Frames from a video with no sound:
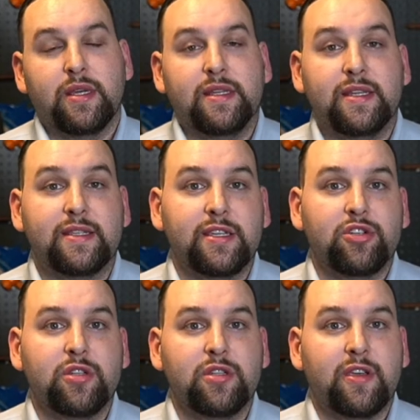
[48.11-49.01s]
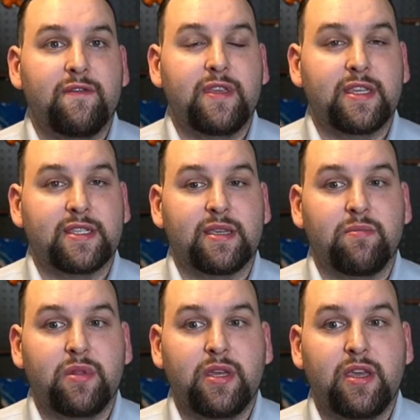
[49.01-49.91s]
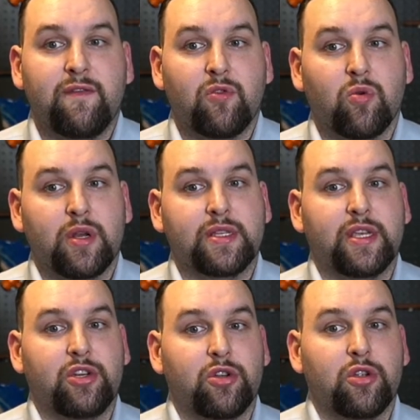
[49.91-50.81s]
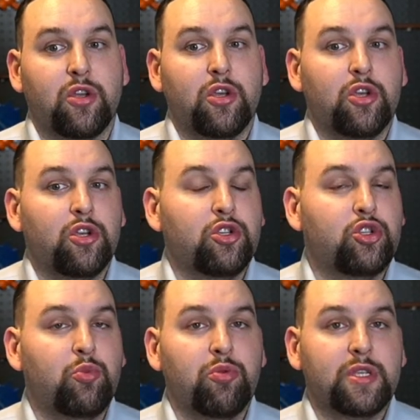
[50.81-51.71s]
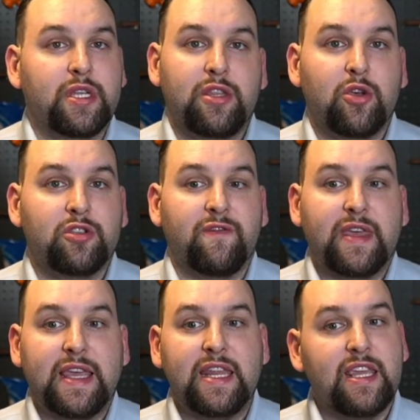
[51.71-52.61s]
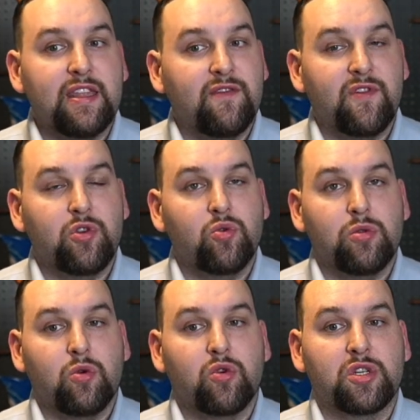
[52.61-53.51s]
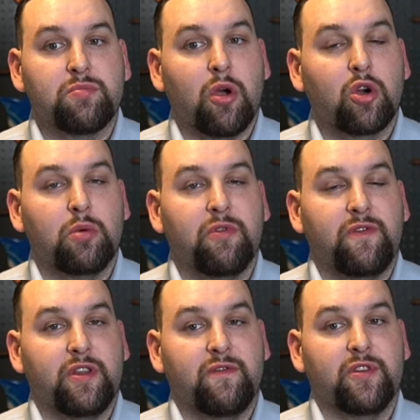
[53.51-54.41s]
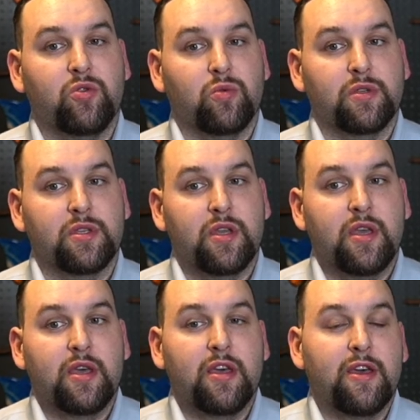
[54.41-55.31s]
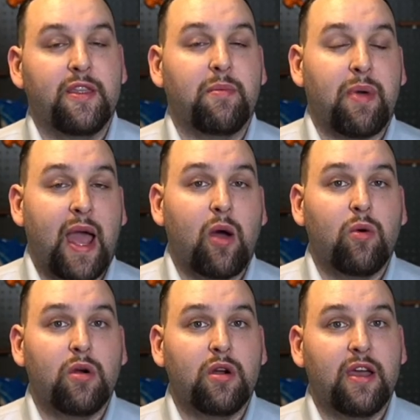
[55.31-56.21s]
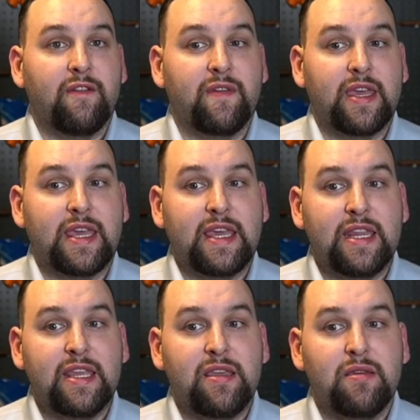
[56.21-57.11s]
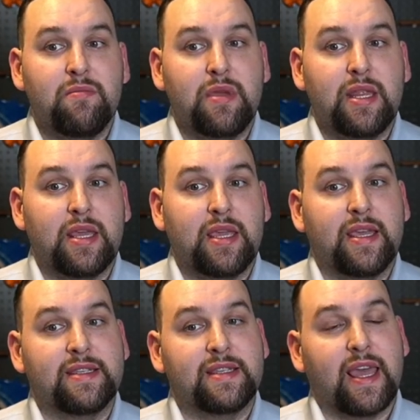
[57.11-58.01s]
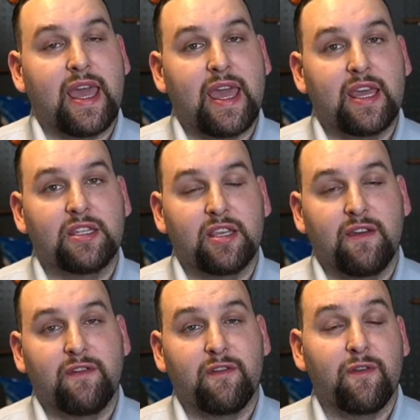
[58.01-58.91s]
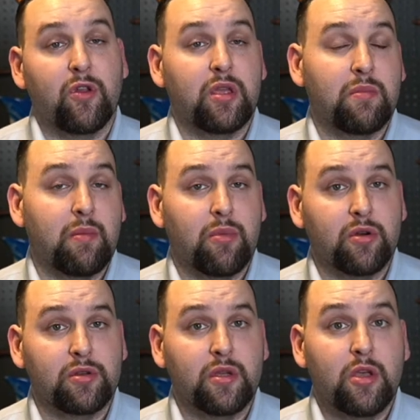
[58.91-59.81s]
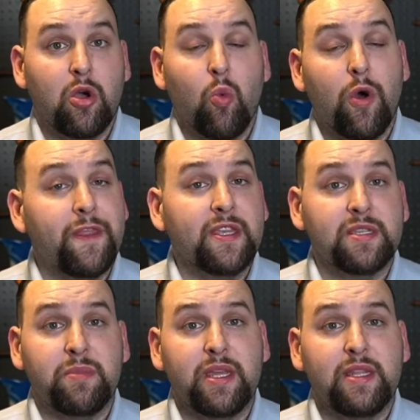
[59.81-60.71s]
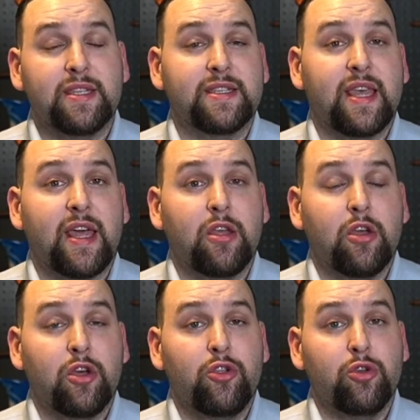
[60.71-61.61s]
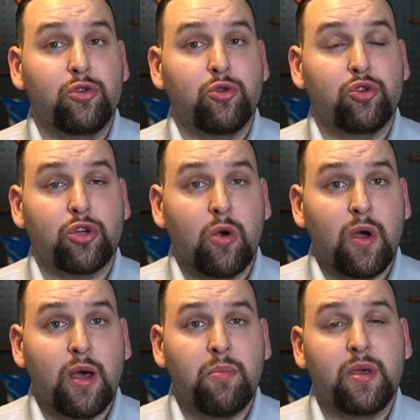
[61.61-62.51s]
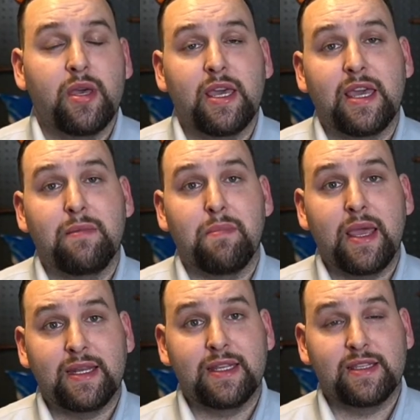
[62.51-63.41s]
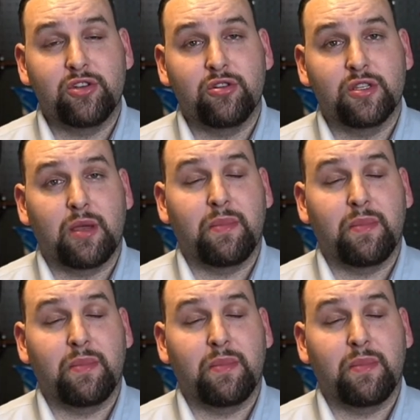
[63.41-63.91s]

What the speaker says: Decisions of the assembly of an organization supersede those of any individual or small group of individuals. The power of any meeting is in the hands of the voting members. What this means is that those who show up and make decisions on